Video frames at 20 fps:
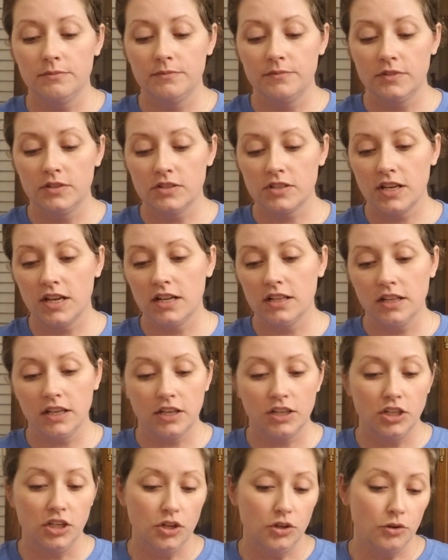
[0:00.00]
there's kind of like,
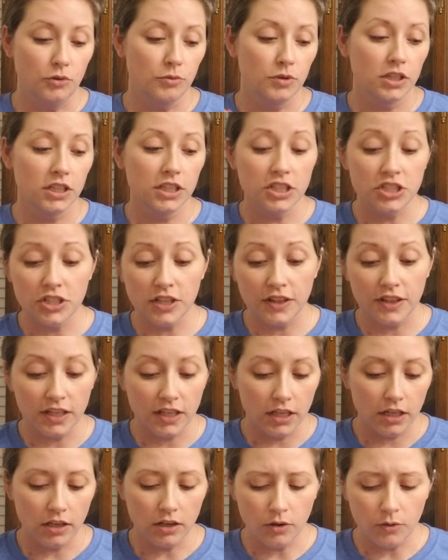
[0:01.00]
you know, a religion
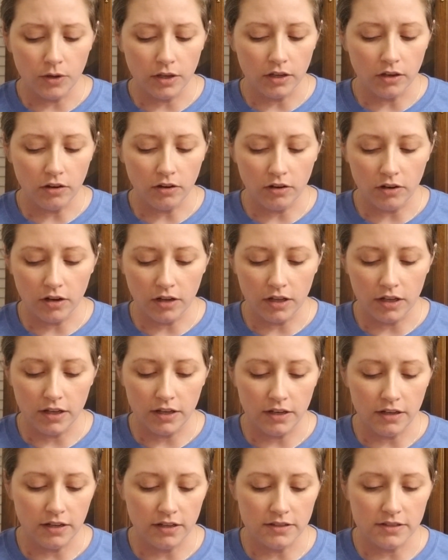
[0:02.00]
thing going
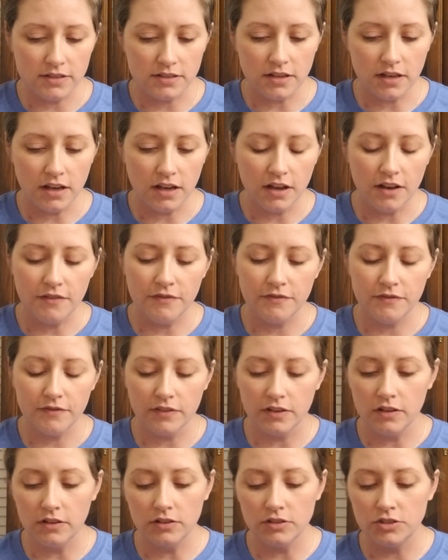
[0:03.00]
on and stuff.
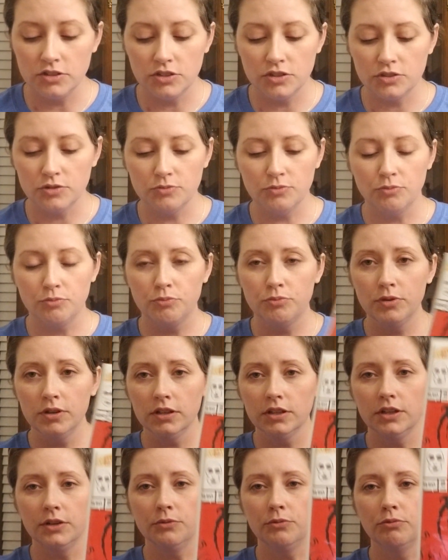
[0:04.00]
Just
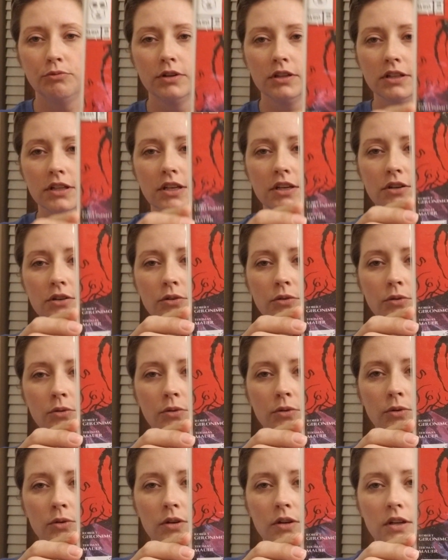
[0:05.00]
really
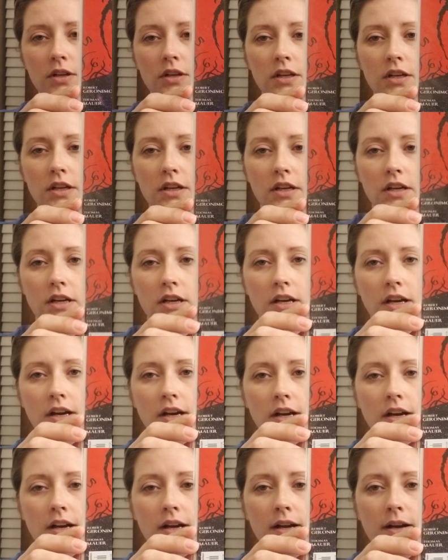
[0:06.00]
cool.
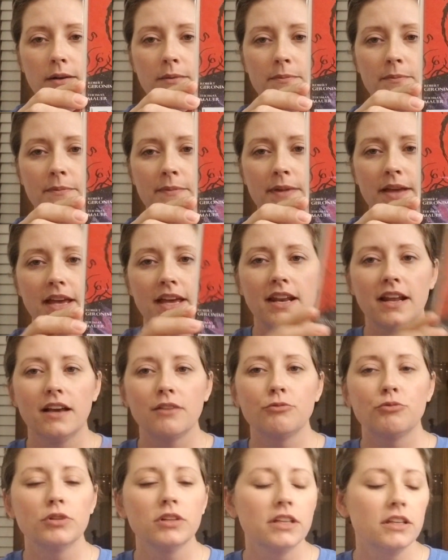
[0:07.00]
And I
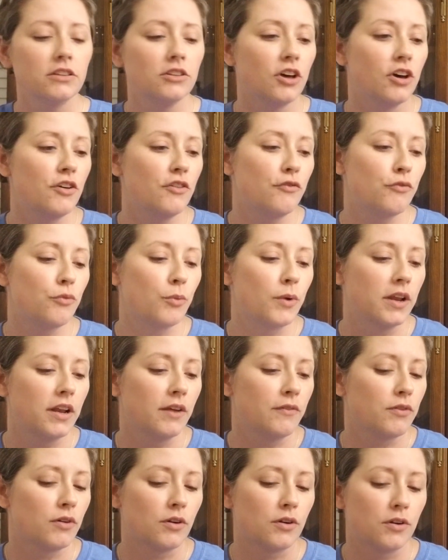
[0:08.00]
really love
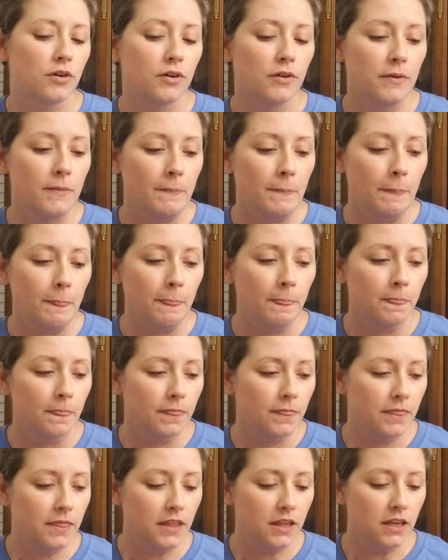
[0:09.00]
whenever
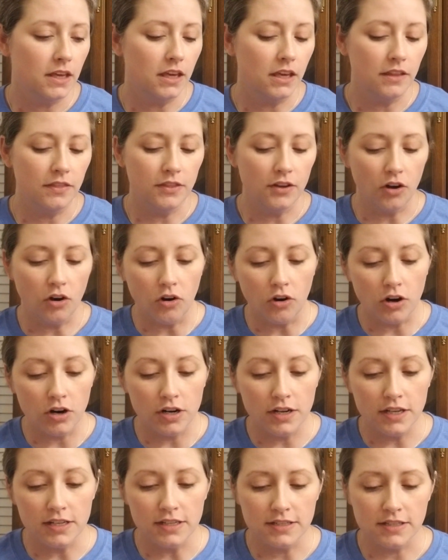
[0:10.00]
the
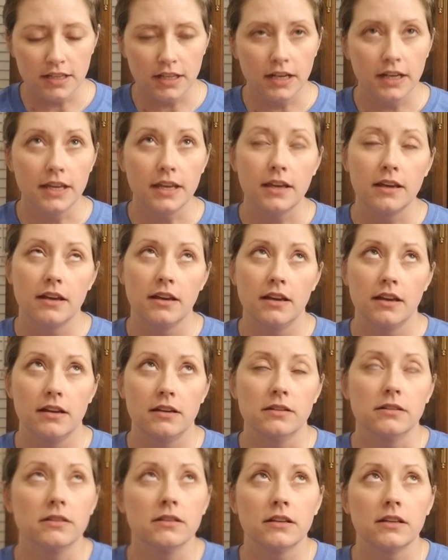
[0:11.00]
art is like,
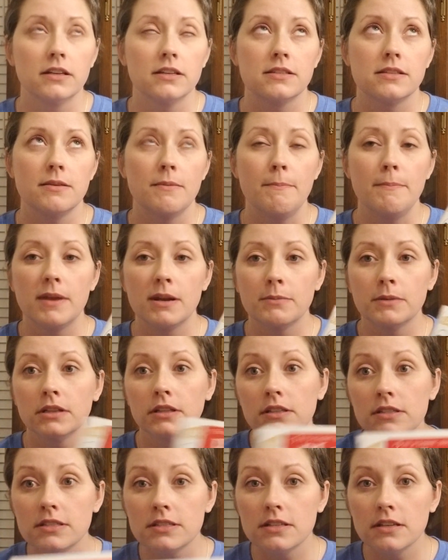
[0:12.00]
I guess
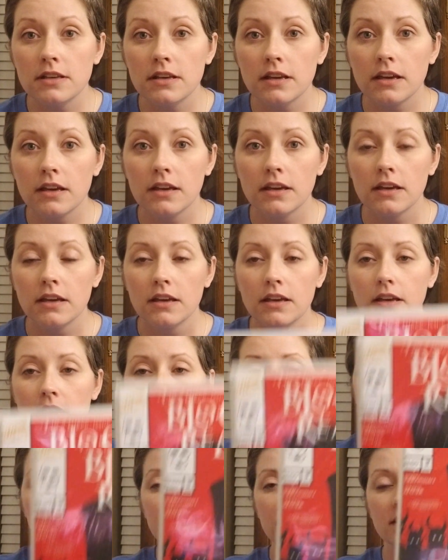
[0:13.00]
minimalistic,
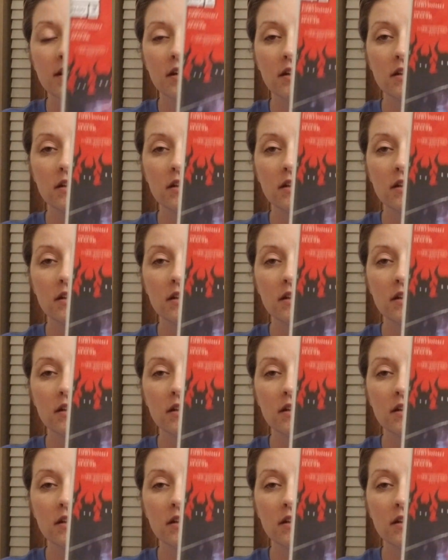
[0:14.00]
but then